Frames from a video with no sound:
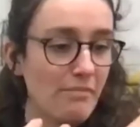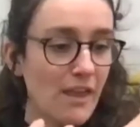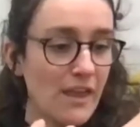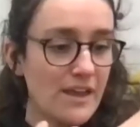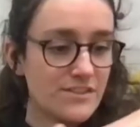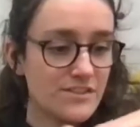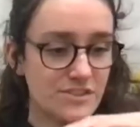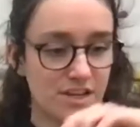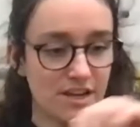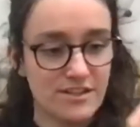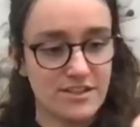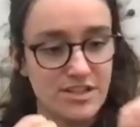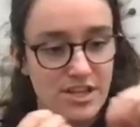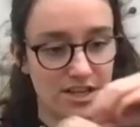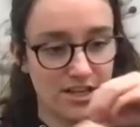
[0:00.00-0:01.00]
start
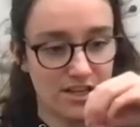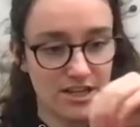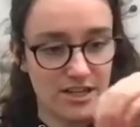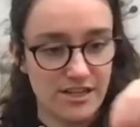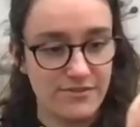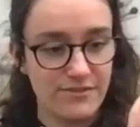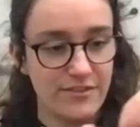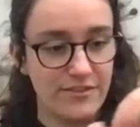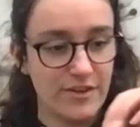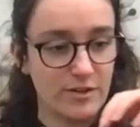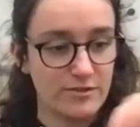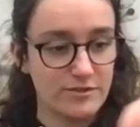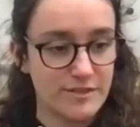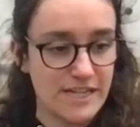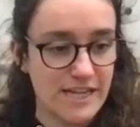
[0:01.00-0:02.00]
to kind of
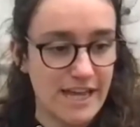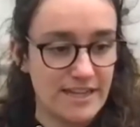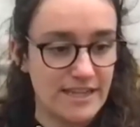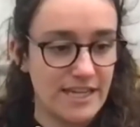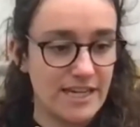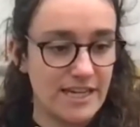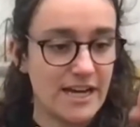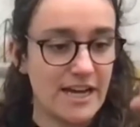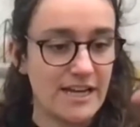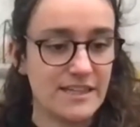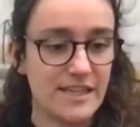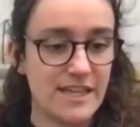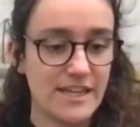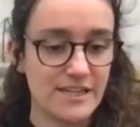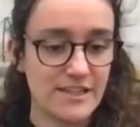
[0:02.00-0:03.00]
evolve together, and
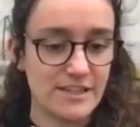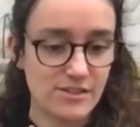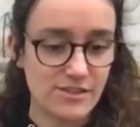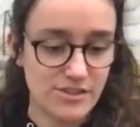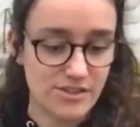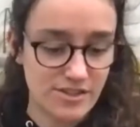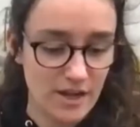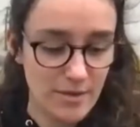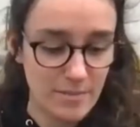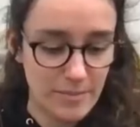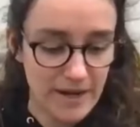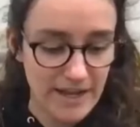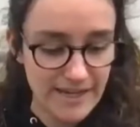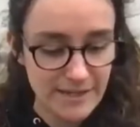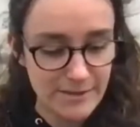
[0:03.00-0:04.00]
then you start
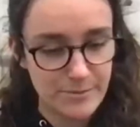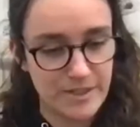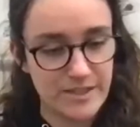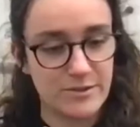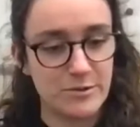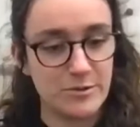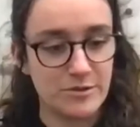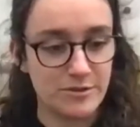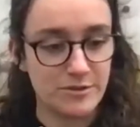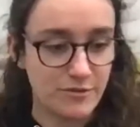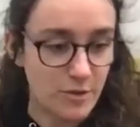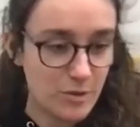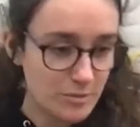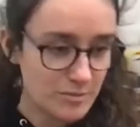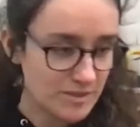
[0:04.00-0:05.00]
playing with all the
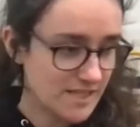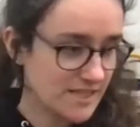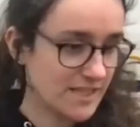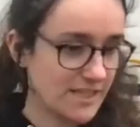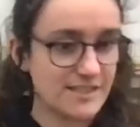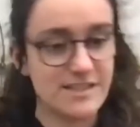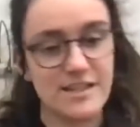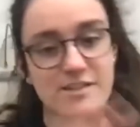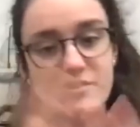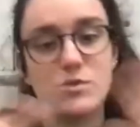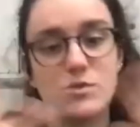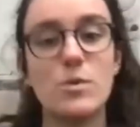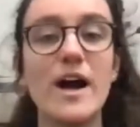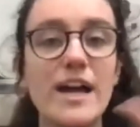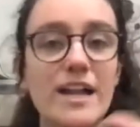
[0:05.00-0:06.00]
forms and things. There's
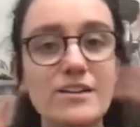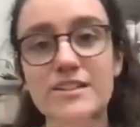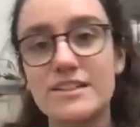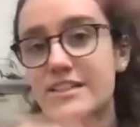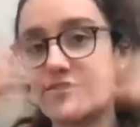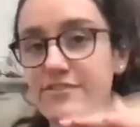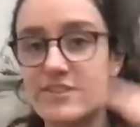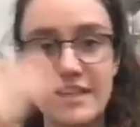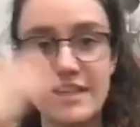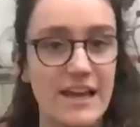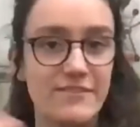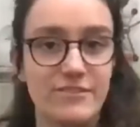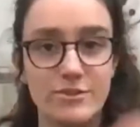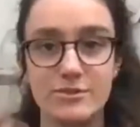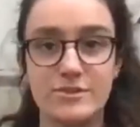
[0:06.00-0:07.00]
quite a lot of different
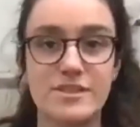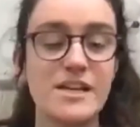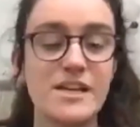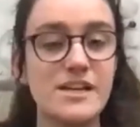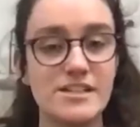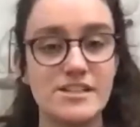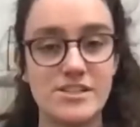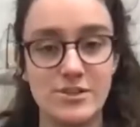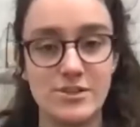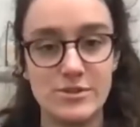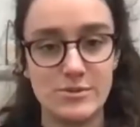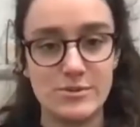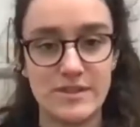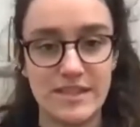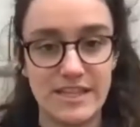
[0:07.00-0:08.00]
levels
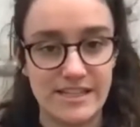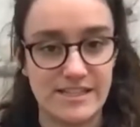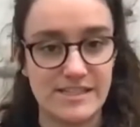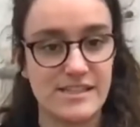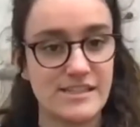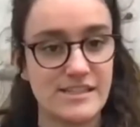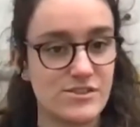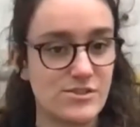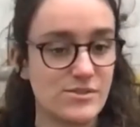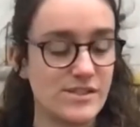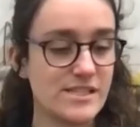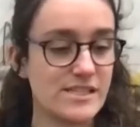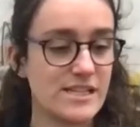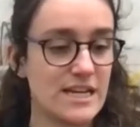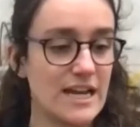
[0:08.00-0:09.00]
to
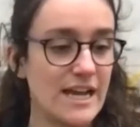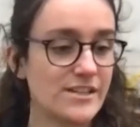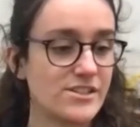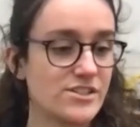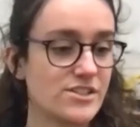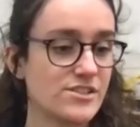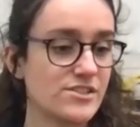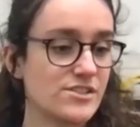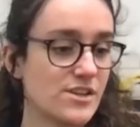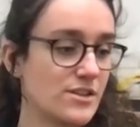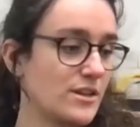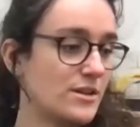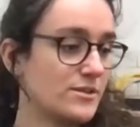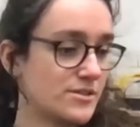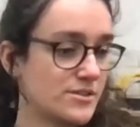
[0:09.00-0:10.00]
this collection. So
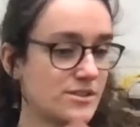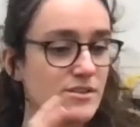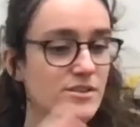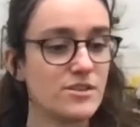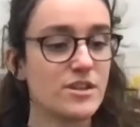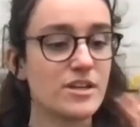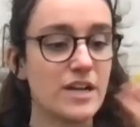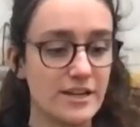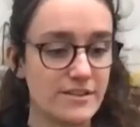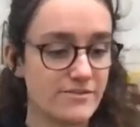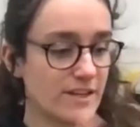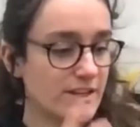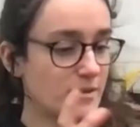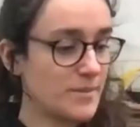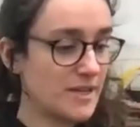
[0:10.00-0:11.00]
there's kind of
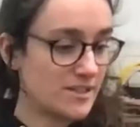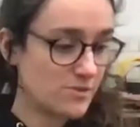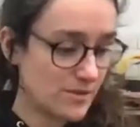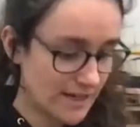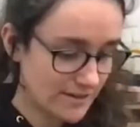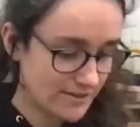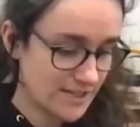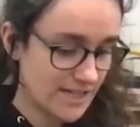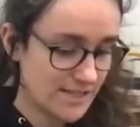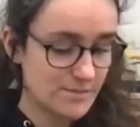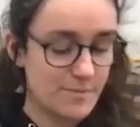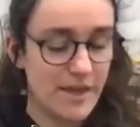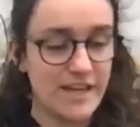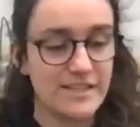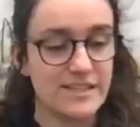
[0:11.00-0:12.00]
like the mental health
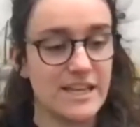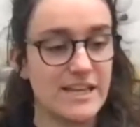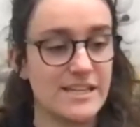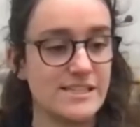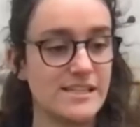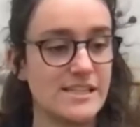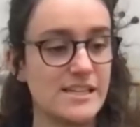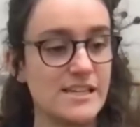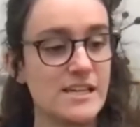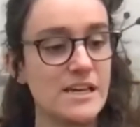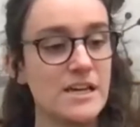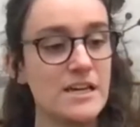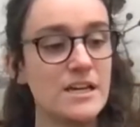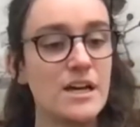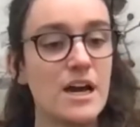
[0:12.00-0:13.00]
aspect, there's the
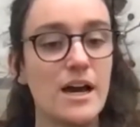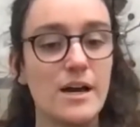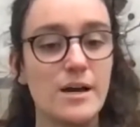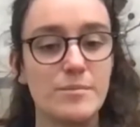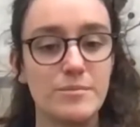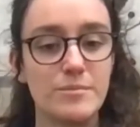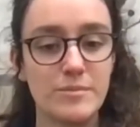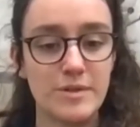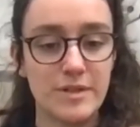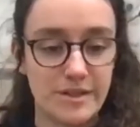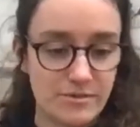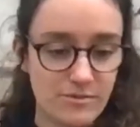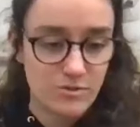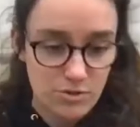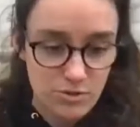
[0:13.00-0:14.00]
you
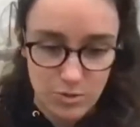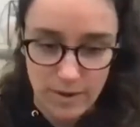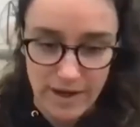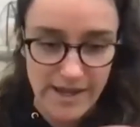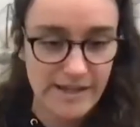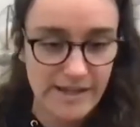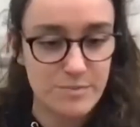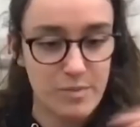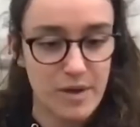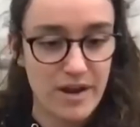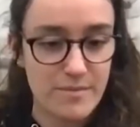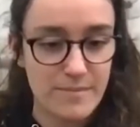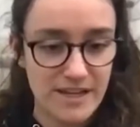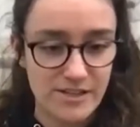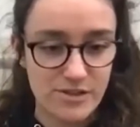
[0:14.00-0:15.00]
know, quite
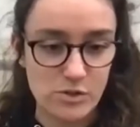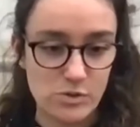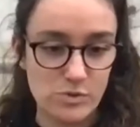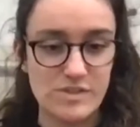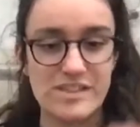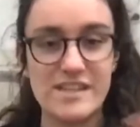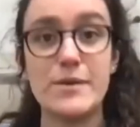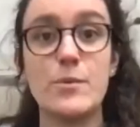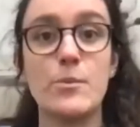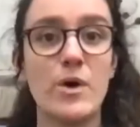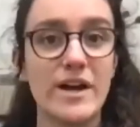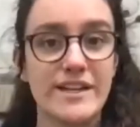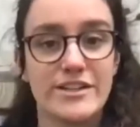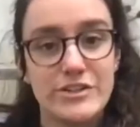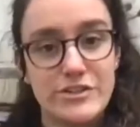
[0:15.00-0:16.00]
experimental, seeing what
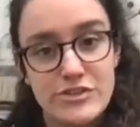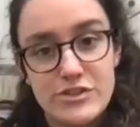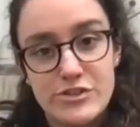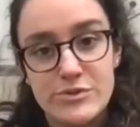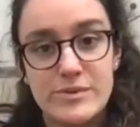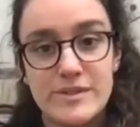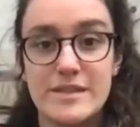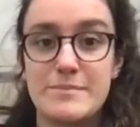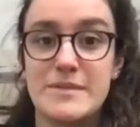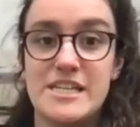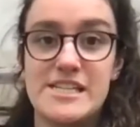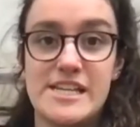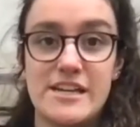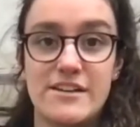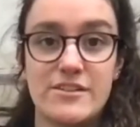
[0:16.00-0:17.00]
I can do with the
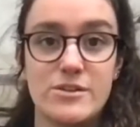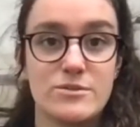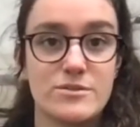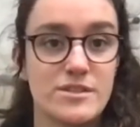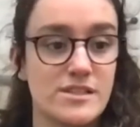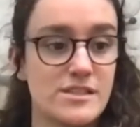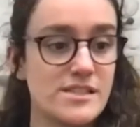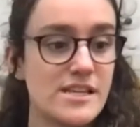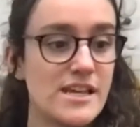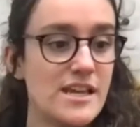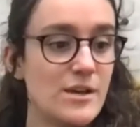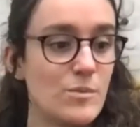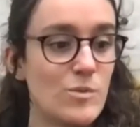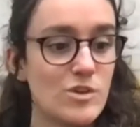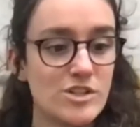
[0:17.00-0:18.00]
materials and
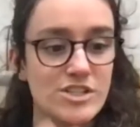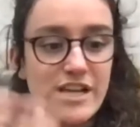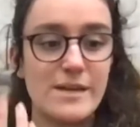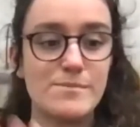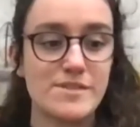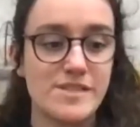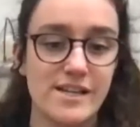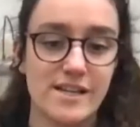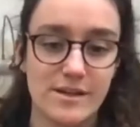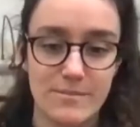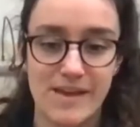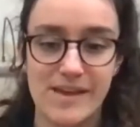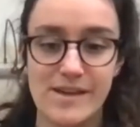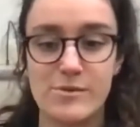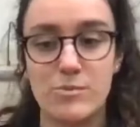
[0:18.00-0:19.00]
seeing what shapes I can
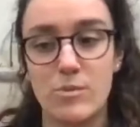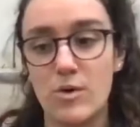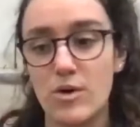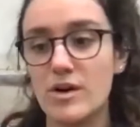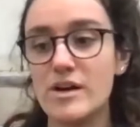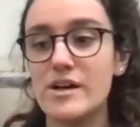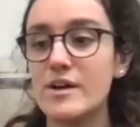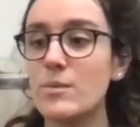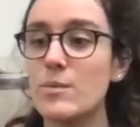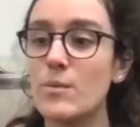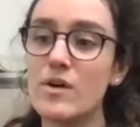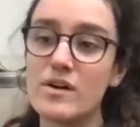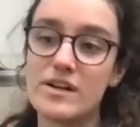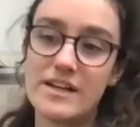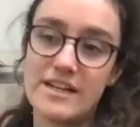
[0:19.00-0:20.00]
make, what
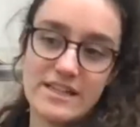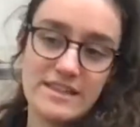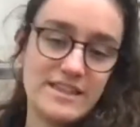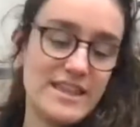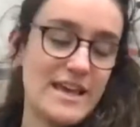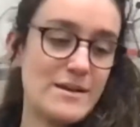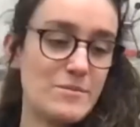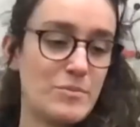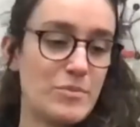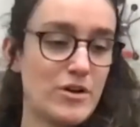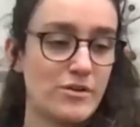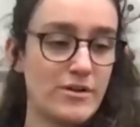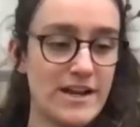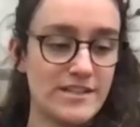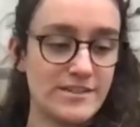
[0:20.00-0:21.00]
can then
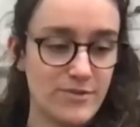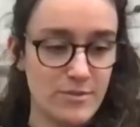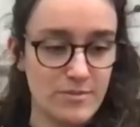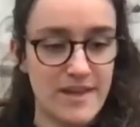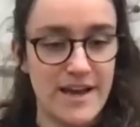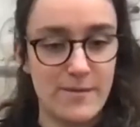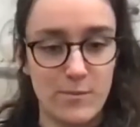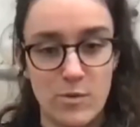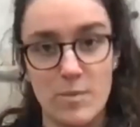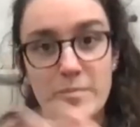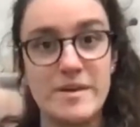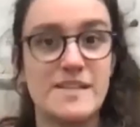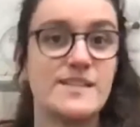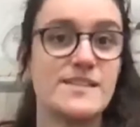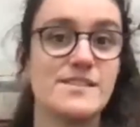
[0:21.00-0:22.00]
progress from that, what
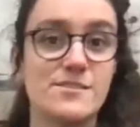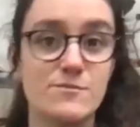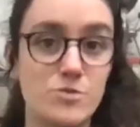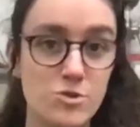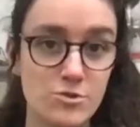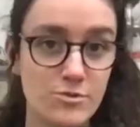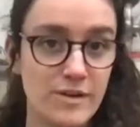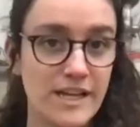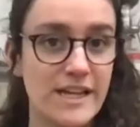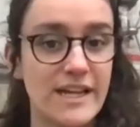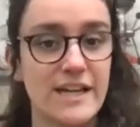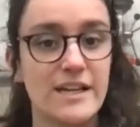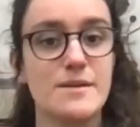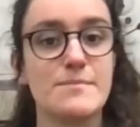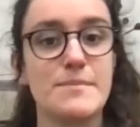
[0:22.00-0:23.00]
pieces of jewelry
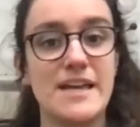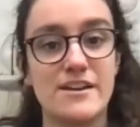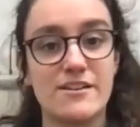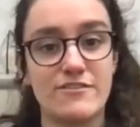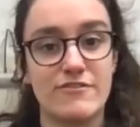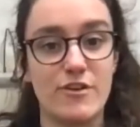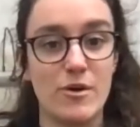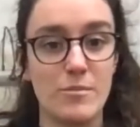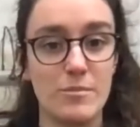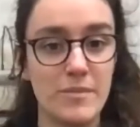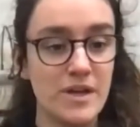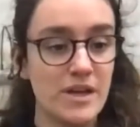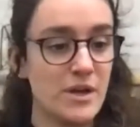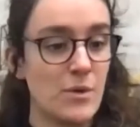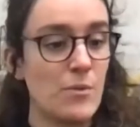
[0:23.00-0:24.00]
can I make from
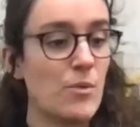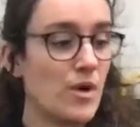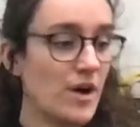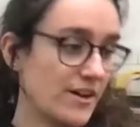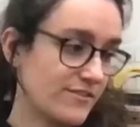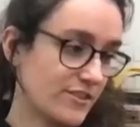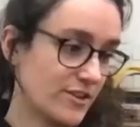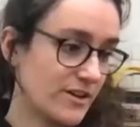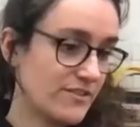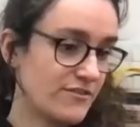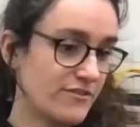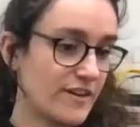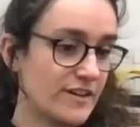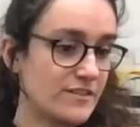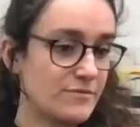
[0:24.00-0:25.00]
what I've got in
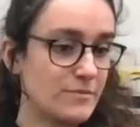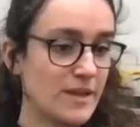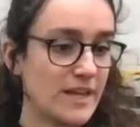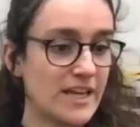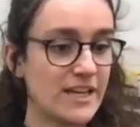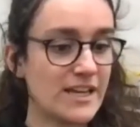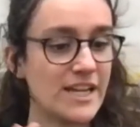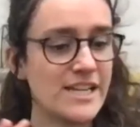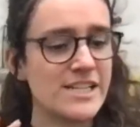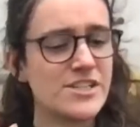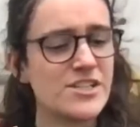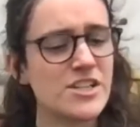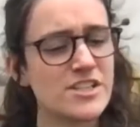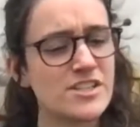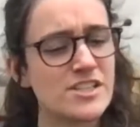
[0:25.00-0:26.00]
front of me. And
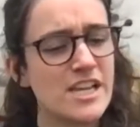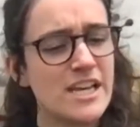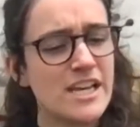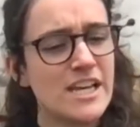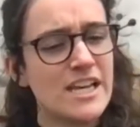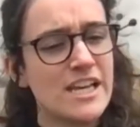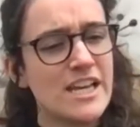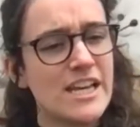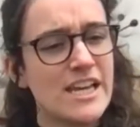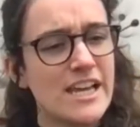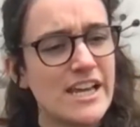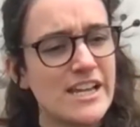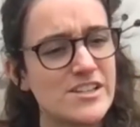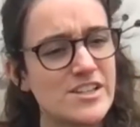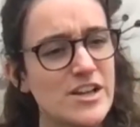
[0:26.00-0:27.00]
just
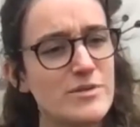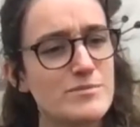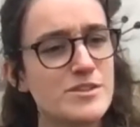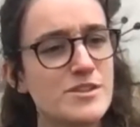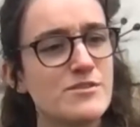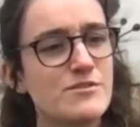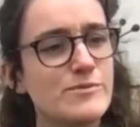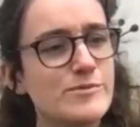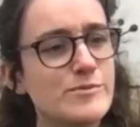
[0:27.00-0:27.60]
in terms of,